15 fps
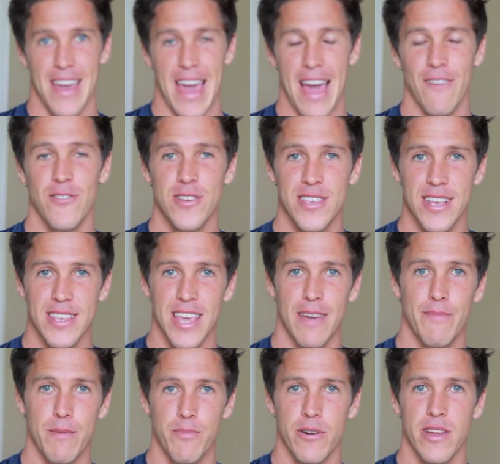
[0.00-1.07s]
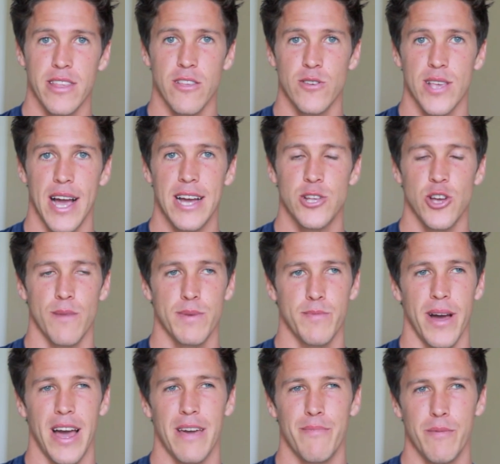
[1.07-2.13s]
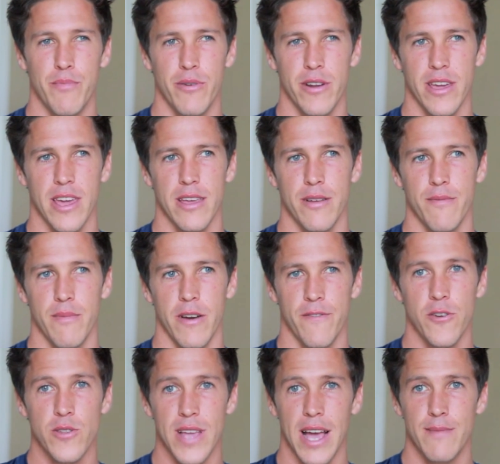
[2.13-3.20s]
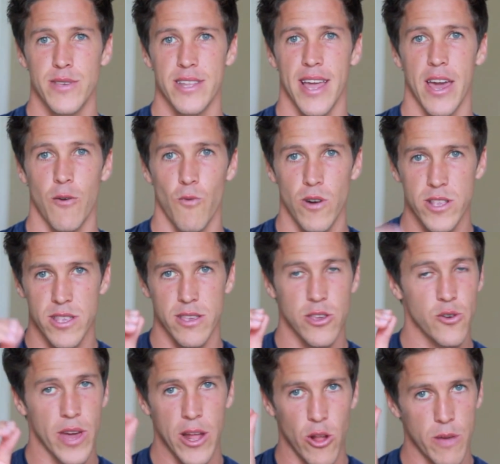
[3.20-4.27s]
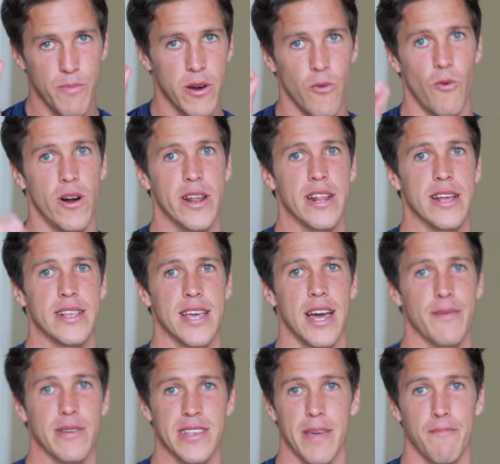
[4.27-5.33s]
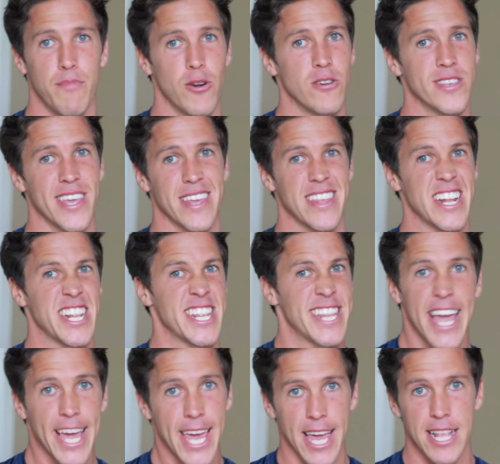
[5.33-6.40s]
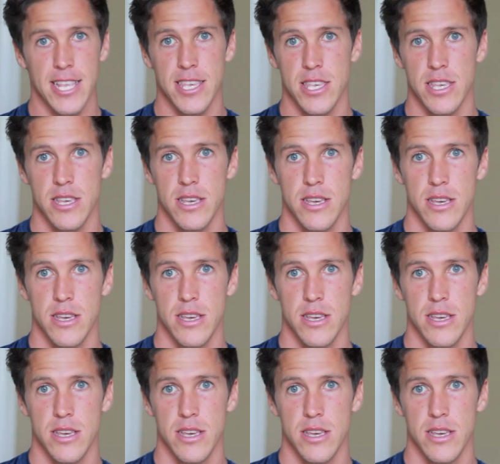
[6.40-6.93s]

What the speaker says: Ever since I've been putting those eye drops in my eye, I've been putting them a few times a day. Once, you can only put one in at a time because it burns like the dickens.